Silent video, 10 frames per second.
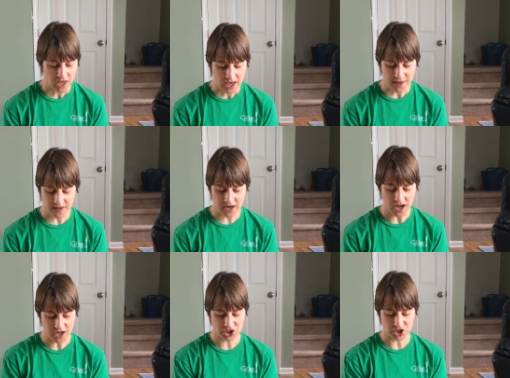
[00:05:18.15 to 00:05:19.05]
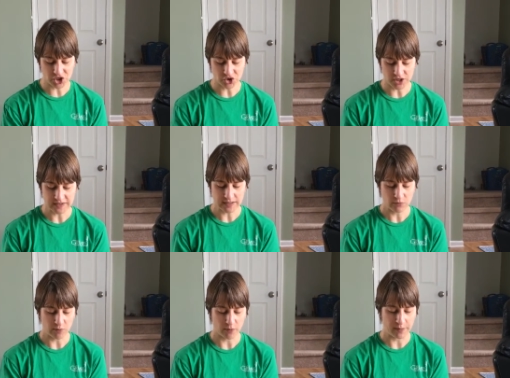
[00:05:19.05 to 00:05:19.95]
And then I just strung some
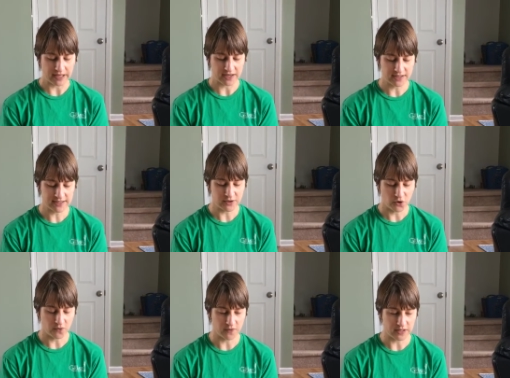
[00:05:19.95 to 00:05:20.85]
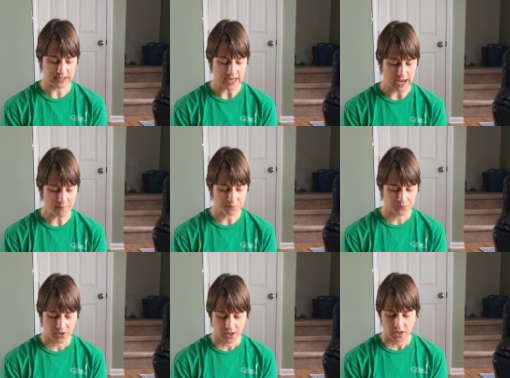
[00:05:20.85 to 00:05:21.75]
rubber bands over the top
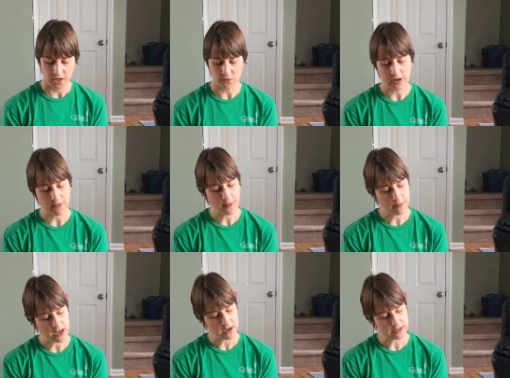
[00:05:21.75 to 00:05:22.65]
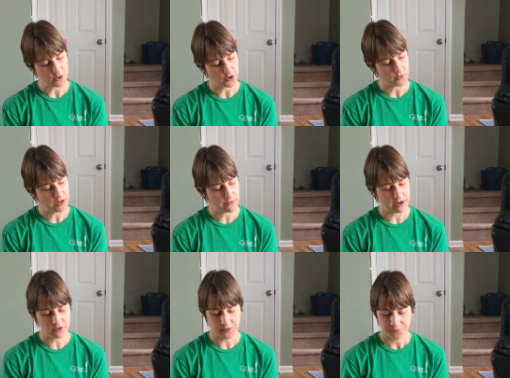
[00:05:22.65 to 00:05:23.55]
and around the box, all the way
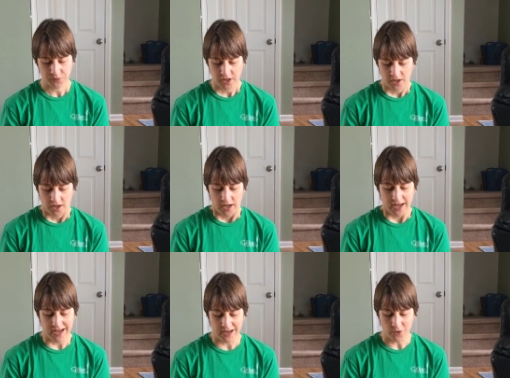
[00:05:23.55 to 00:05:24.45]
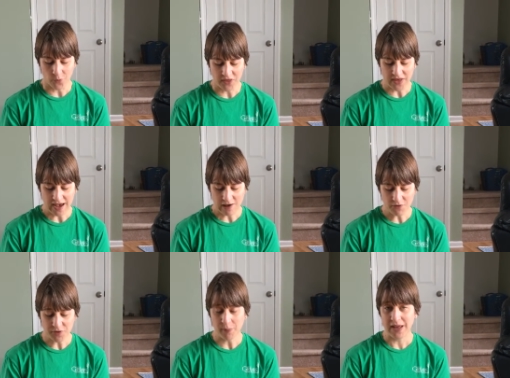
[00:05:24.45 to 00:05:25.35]
around. And
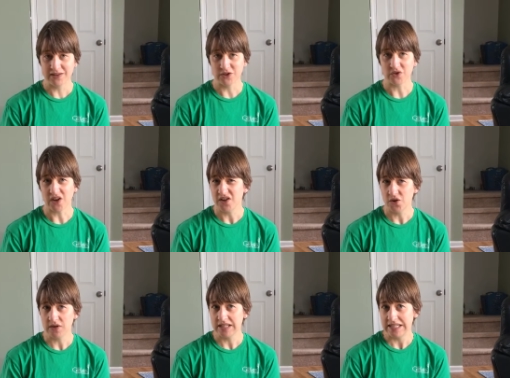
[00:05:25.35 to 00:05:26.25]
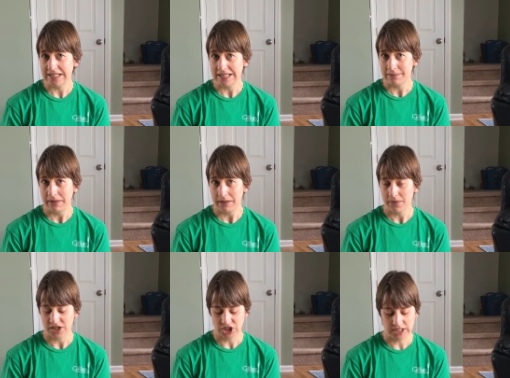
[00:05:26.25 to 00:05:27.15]
without the pencils, I noticed it didn't make
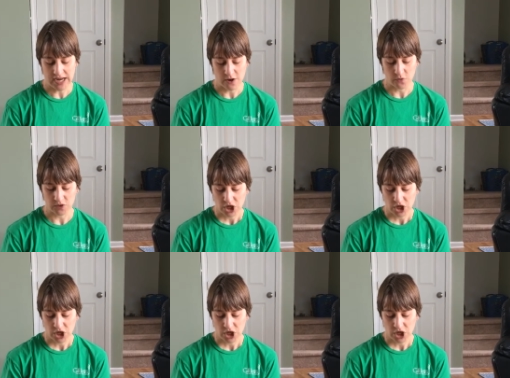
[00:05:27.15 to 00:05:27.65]
much sound.